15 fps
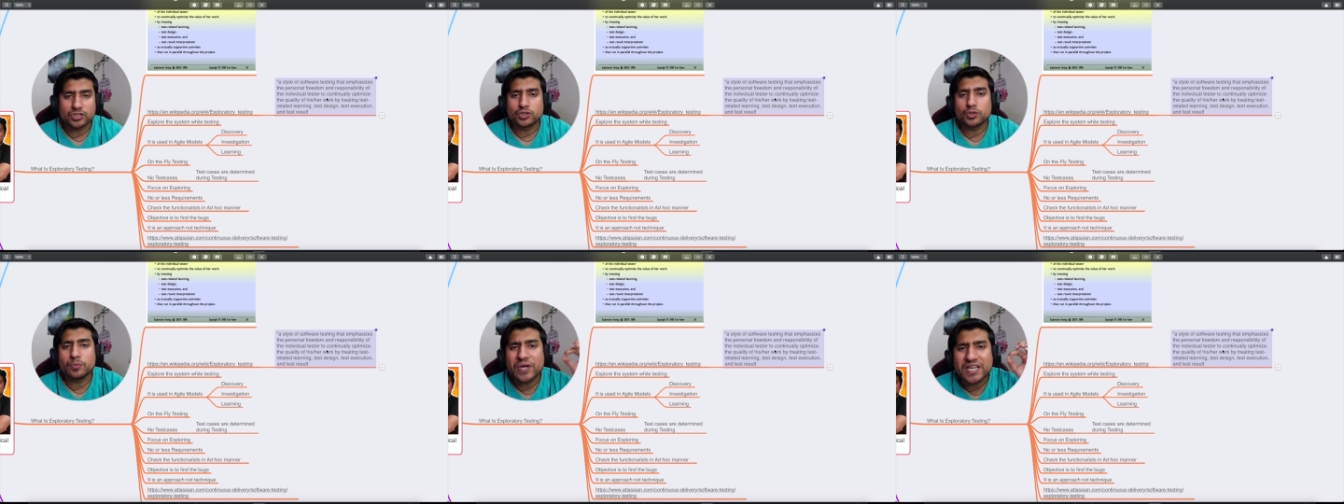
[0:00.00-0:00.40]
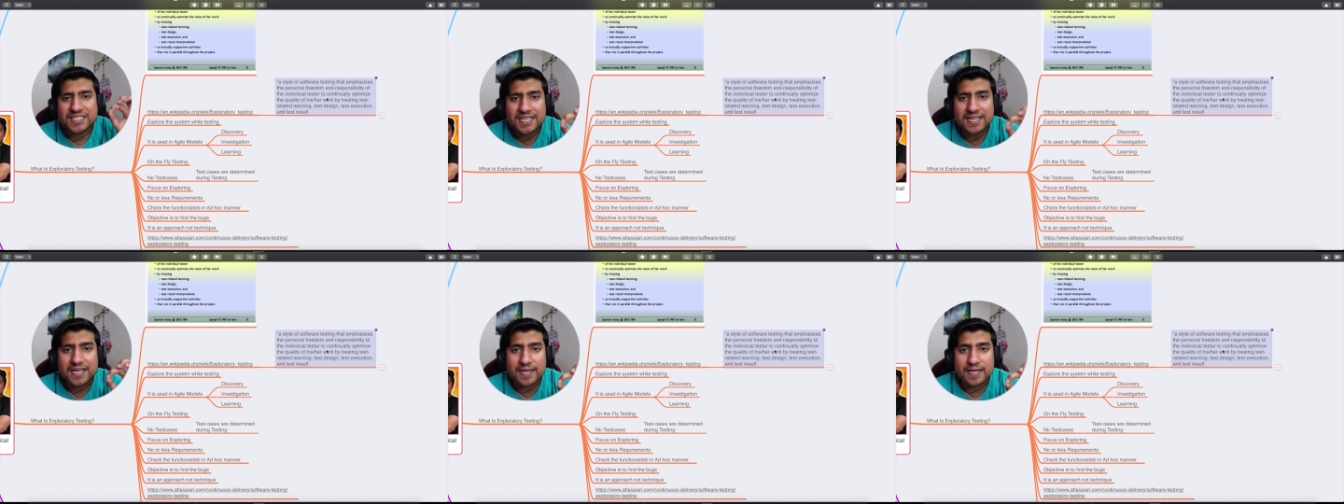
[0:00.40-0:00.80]
So
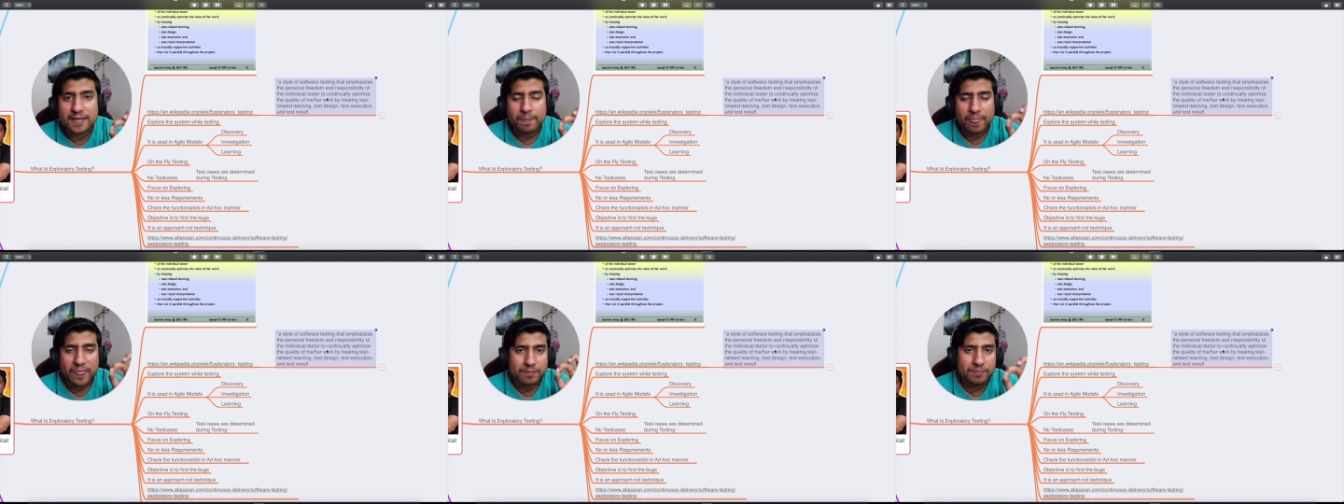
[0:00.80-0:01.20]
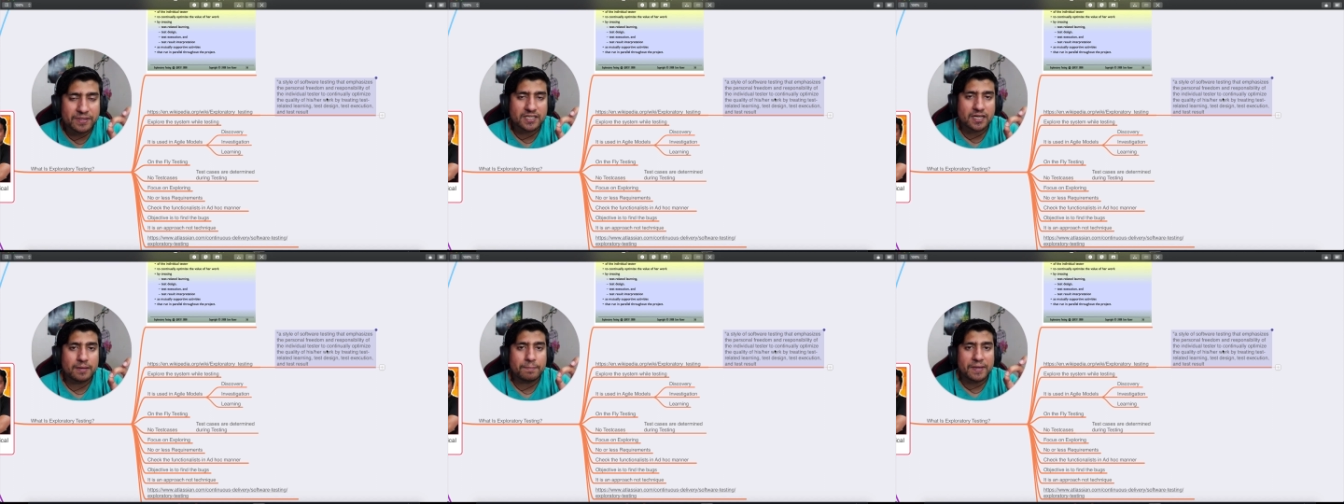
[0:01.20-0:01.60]
basically it
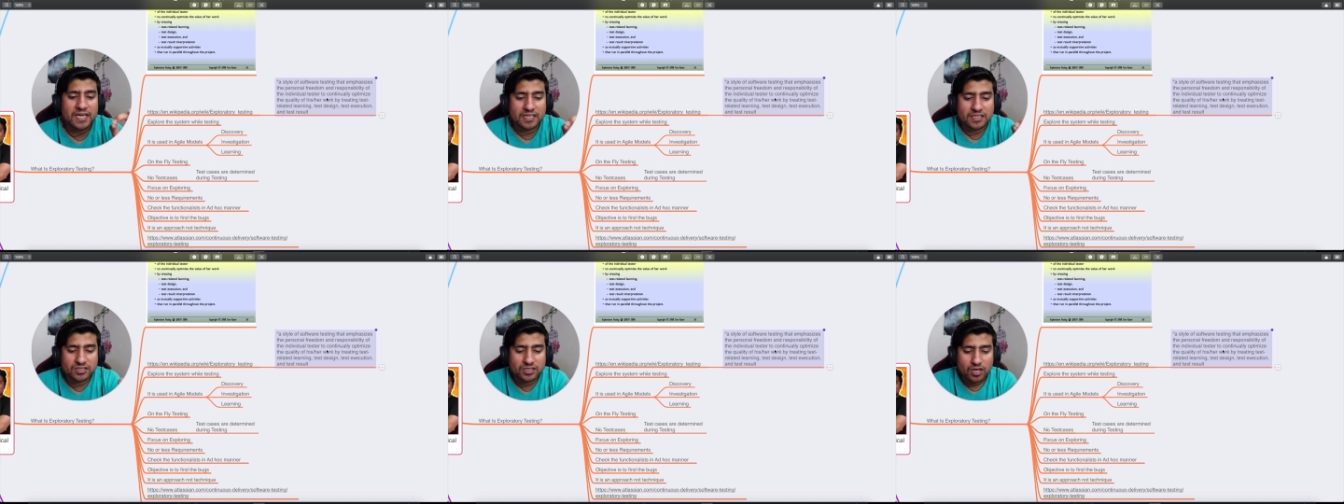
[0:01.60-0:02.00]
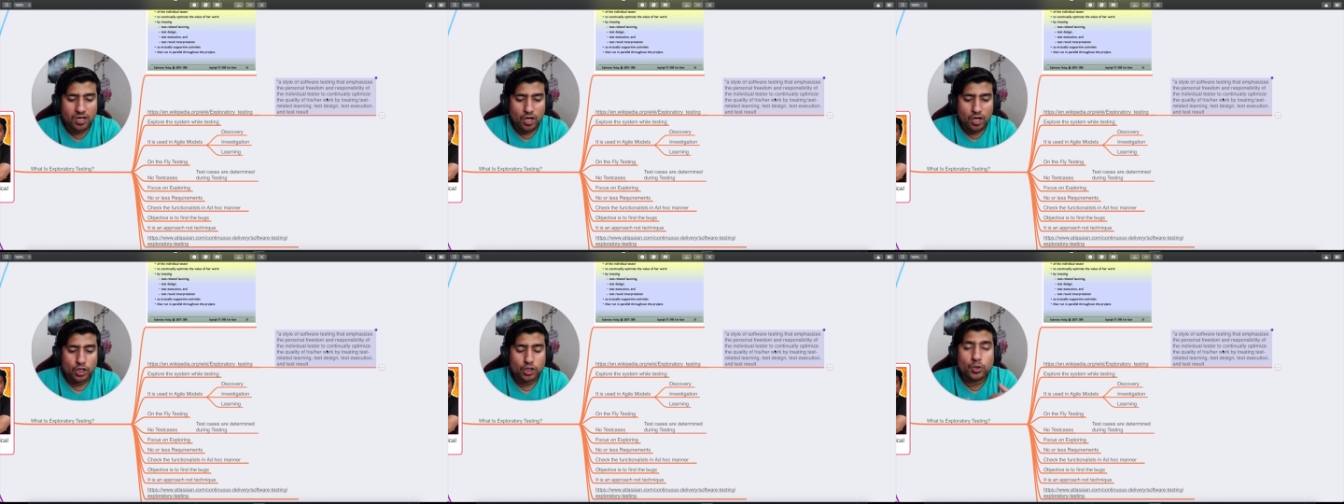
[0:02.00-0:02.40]
basically means
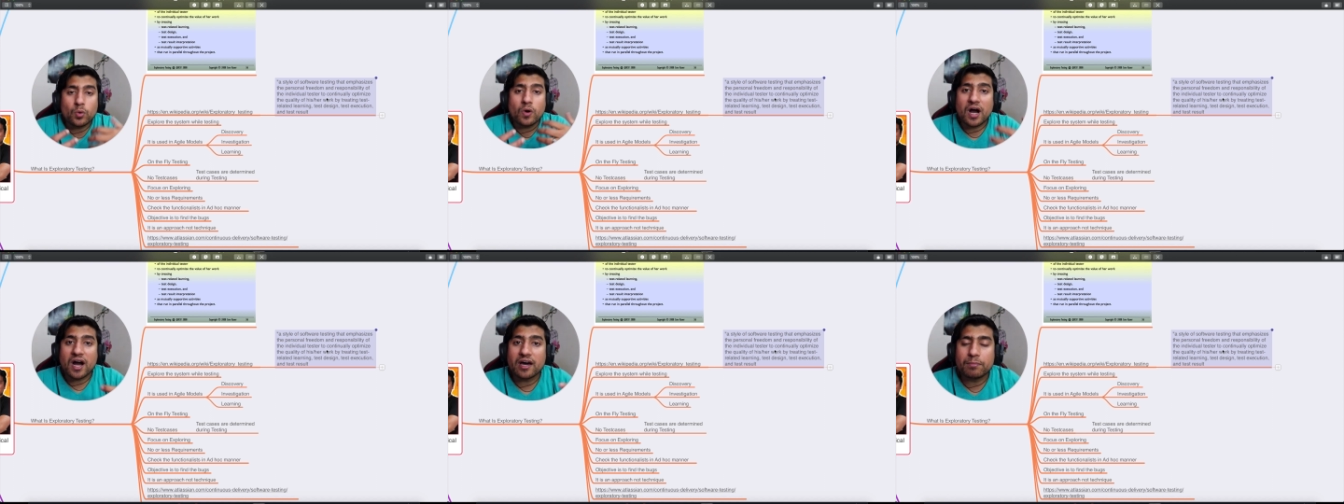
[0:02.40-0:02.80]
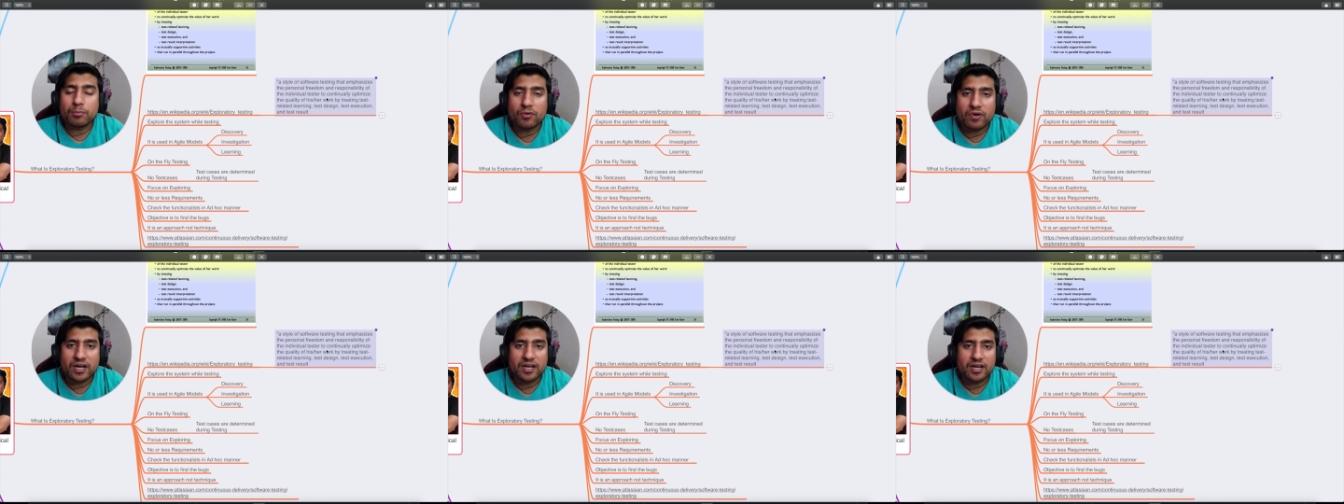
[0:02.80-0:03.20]
you are
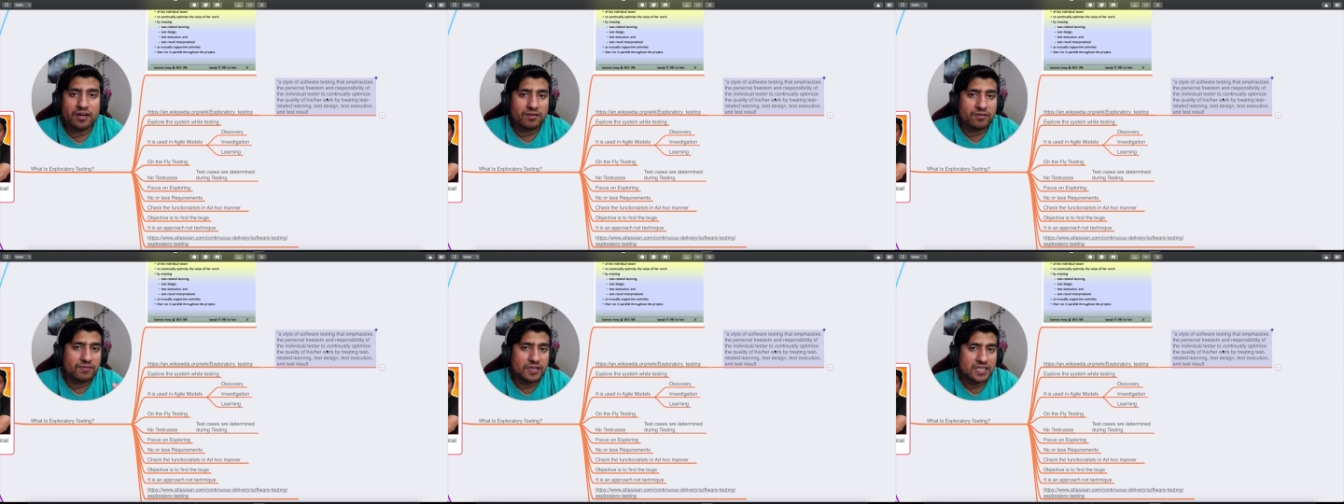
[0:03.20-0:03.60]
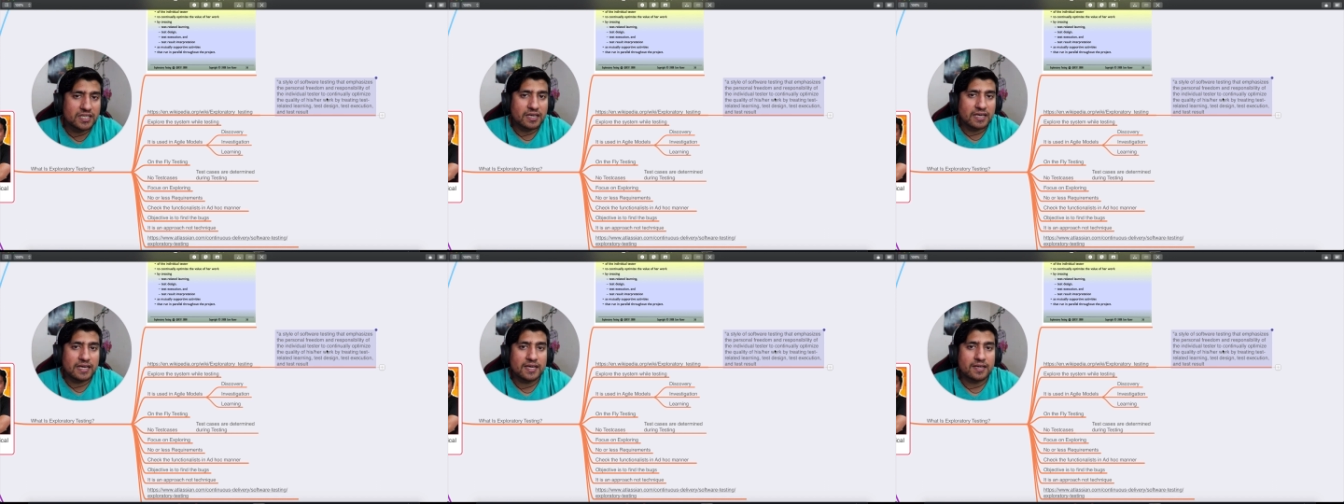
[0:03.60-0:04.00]
provided with
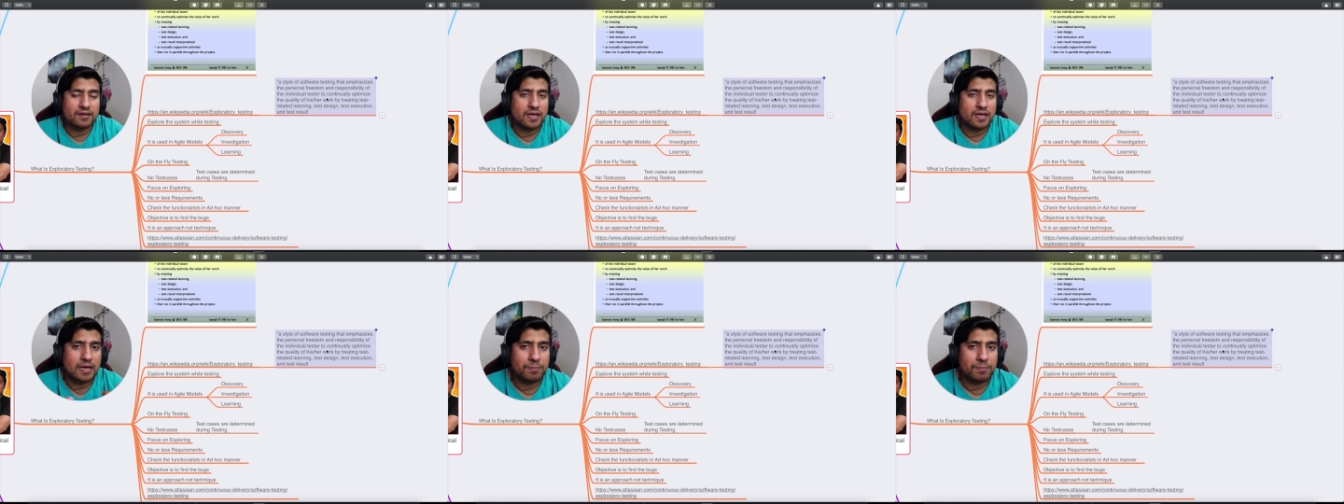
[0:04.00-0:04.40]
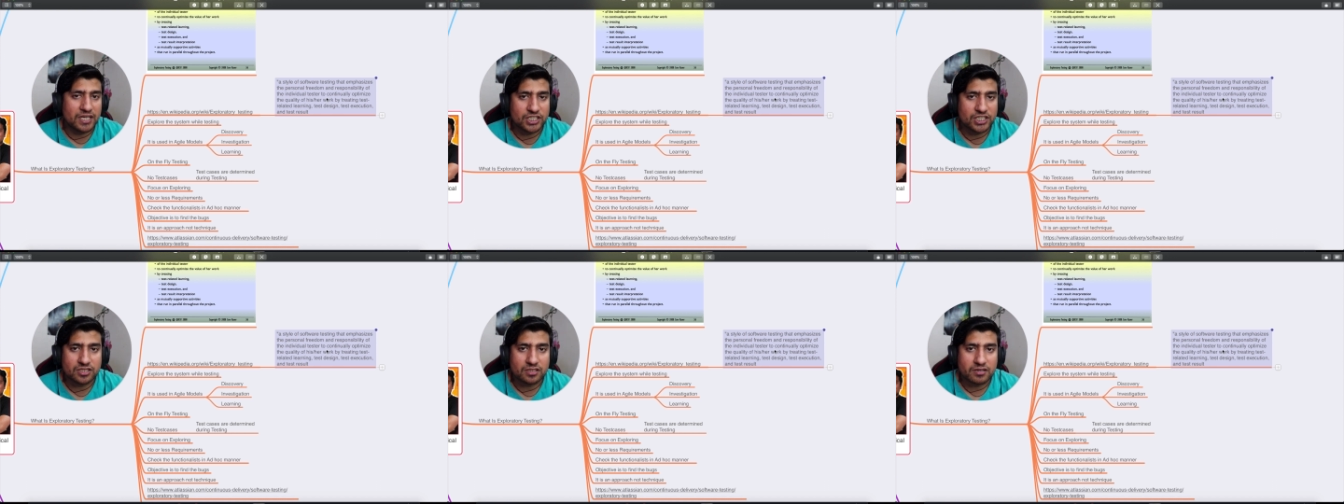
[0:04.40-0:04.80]
a
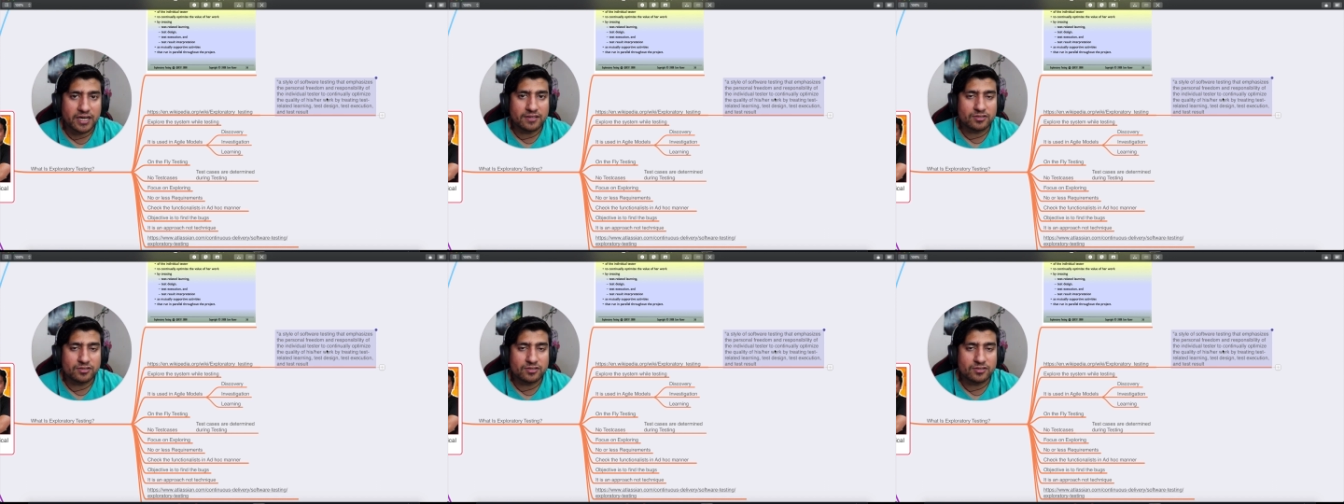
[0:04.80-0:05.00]
application, right?